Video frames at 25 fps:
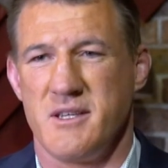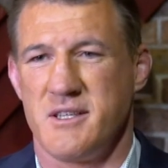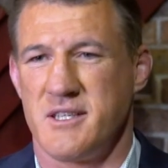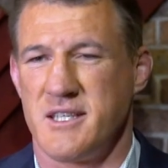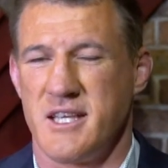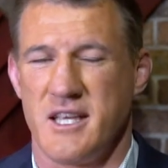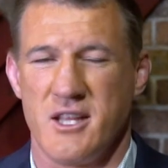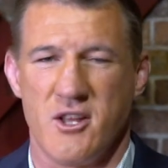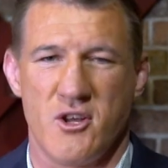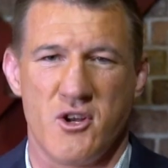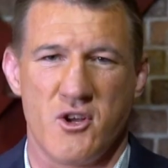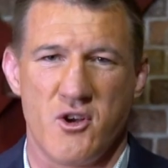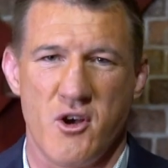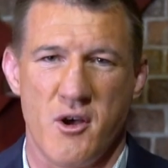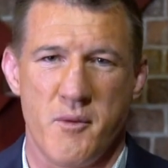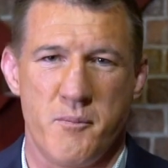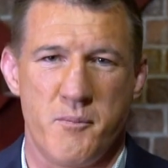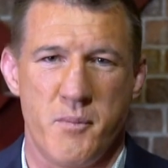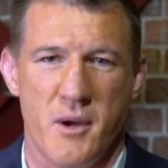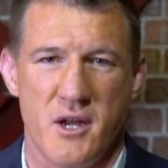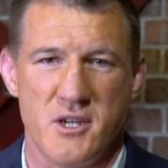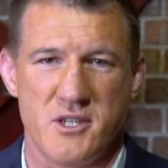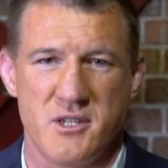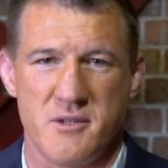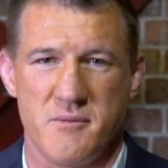mean, you see a lot of
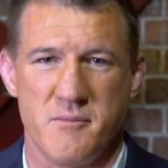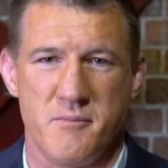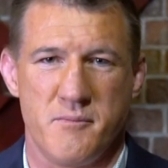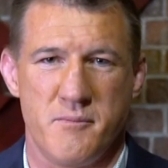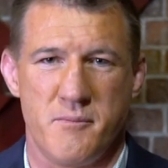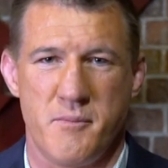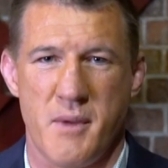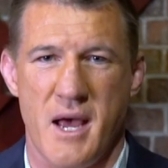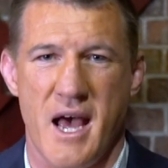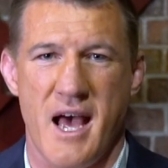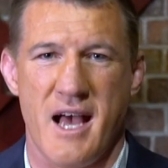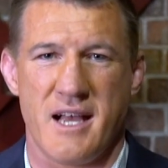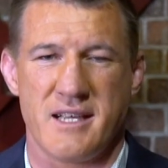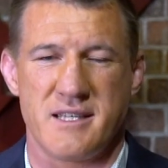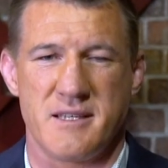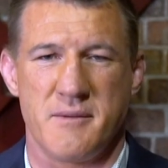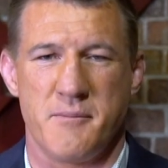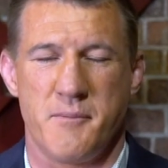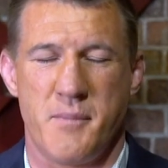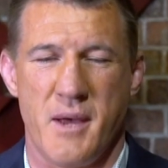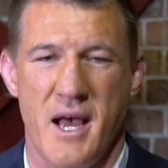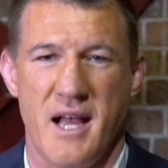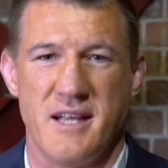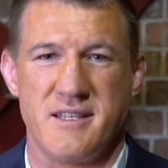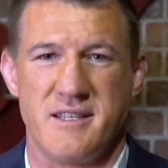guys punching bags
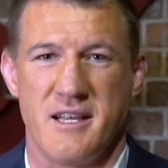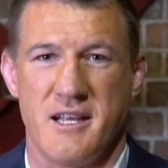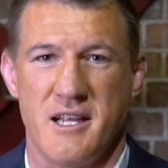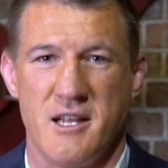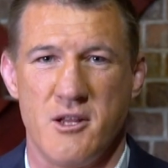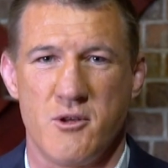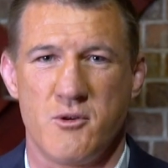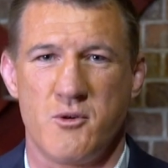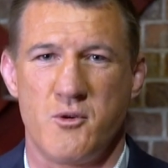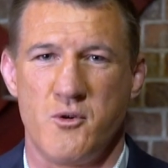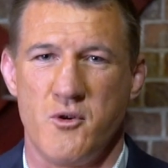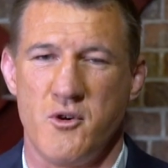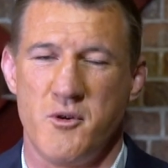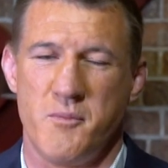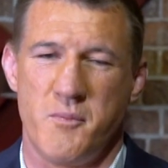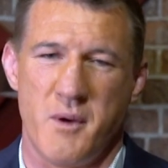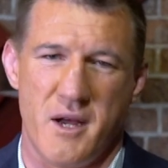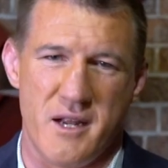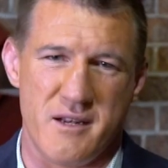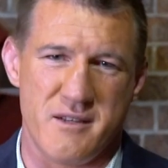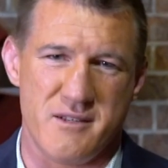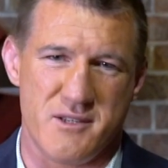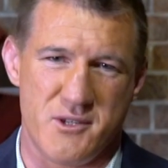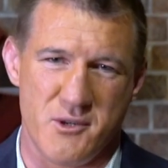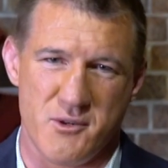and pads, they look good,
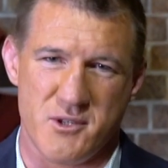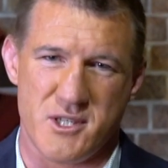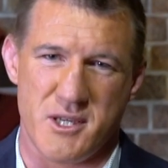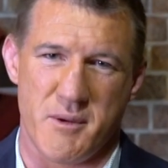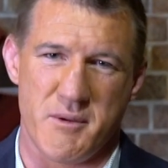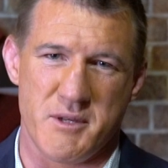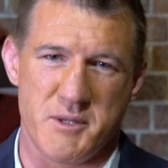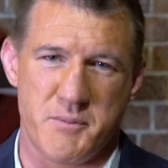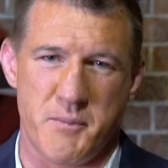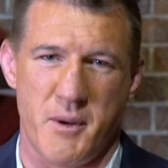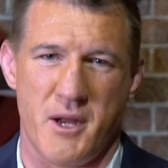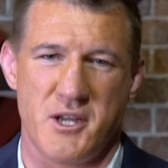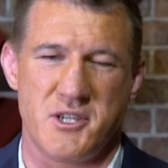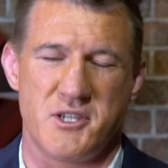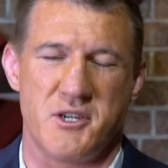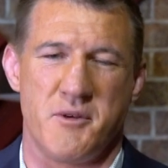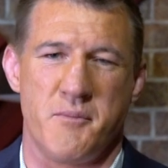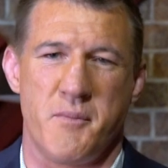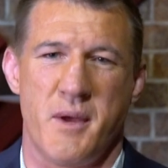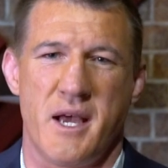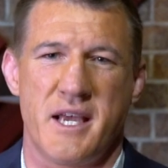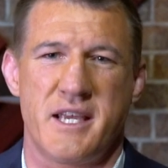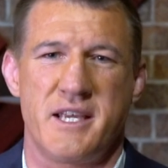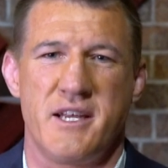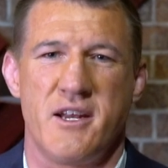but until someone's punching
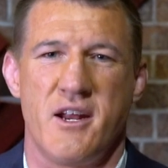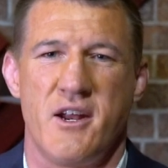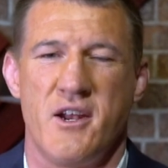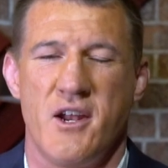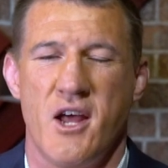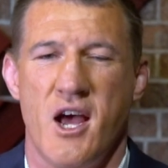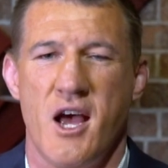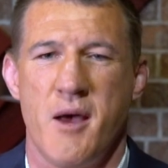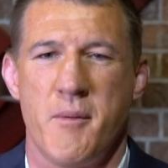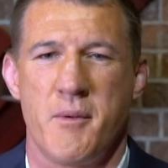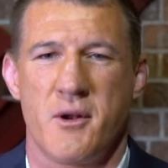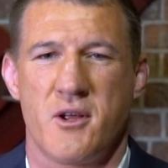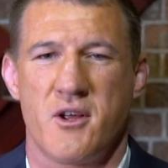them back, you don't know.